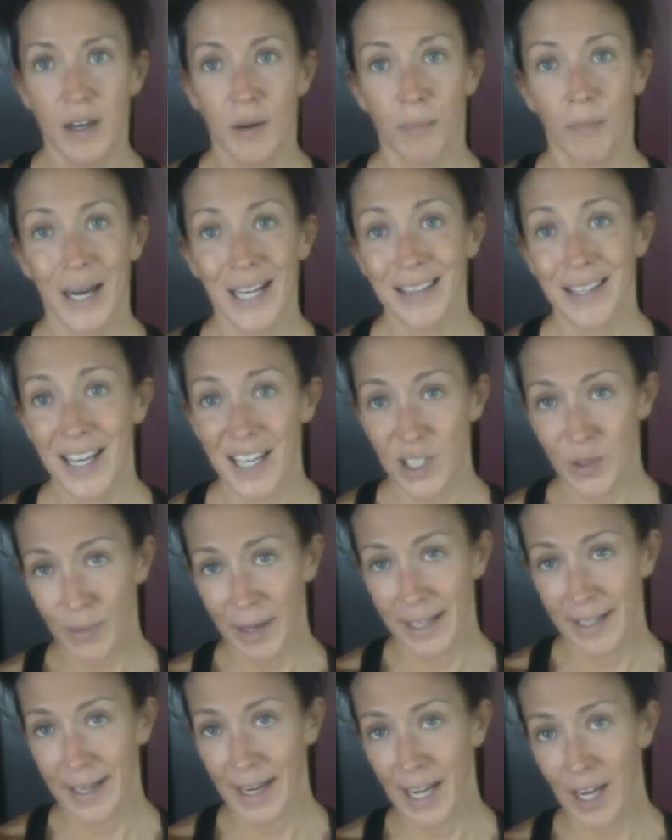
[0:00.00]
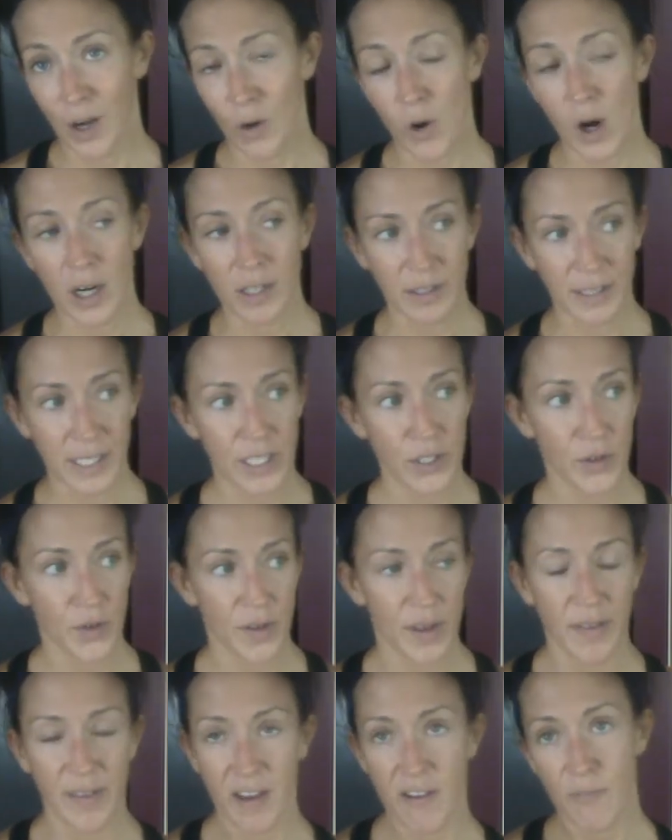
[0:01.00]
My legs right now are leaner
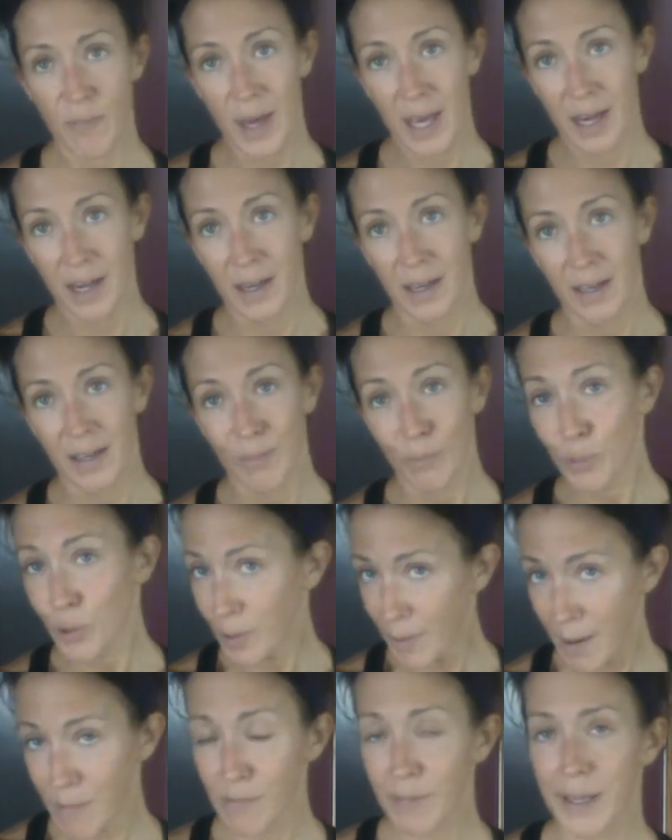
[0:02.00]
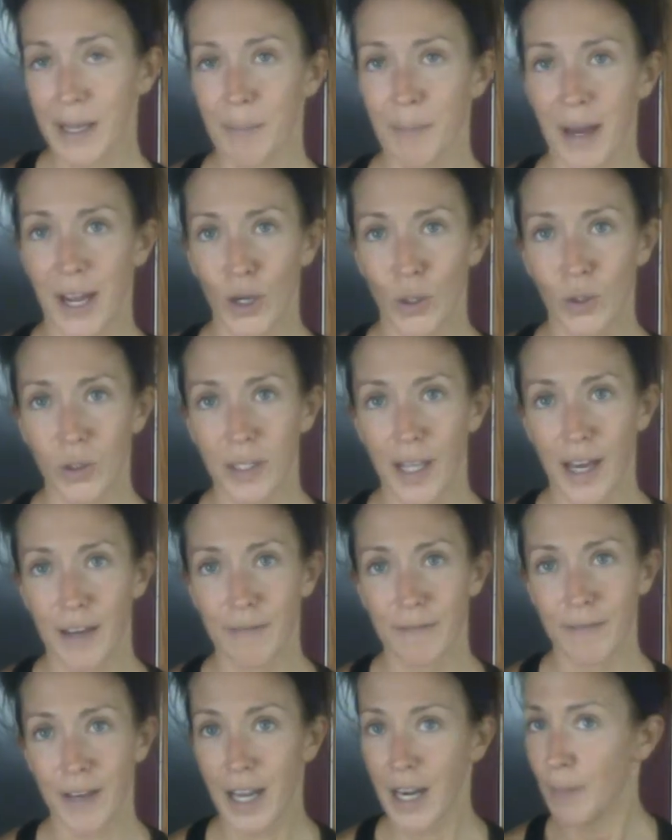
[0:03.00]
than they've been probably in my whole
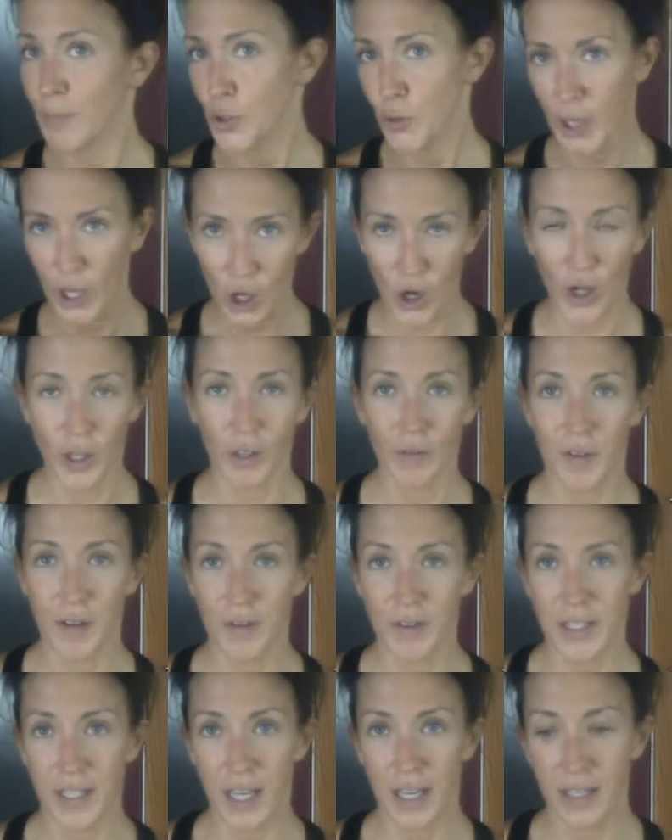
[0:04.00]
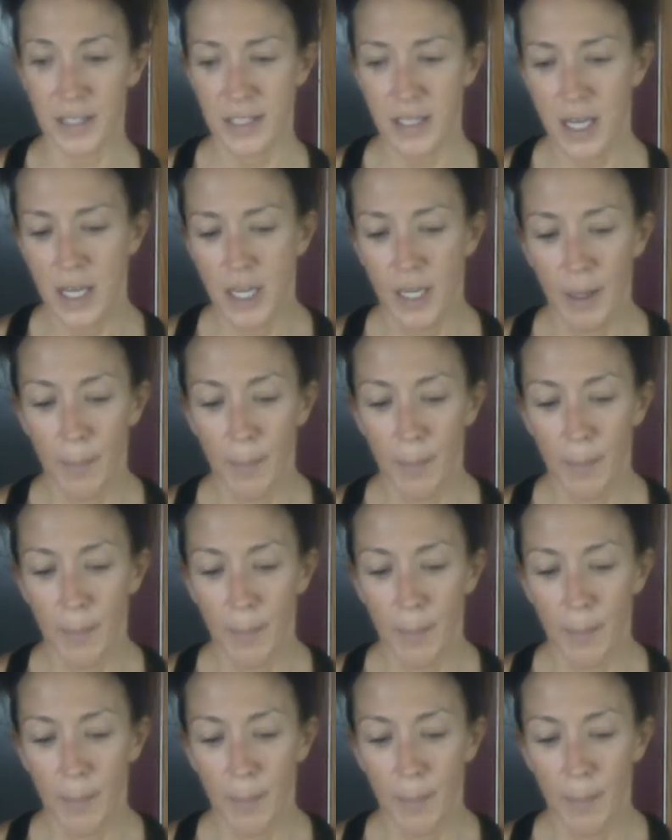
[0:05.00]
life, and I'm doing all of those things.